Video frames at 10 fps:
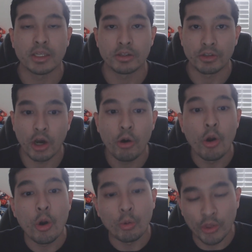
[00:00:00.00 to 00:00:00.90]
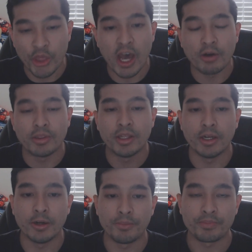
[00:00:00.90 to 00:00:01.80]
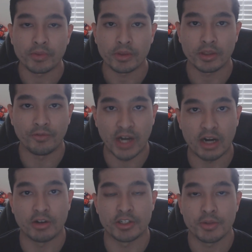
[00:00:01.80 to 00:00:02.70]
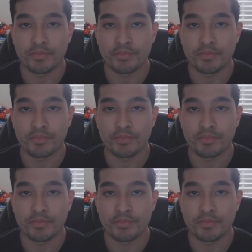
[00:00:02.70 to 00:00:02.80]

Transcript: you know, without the virus.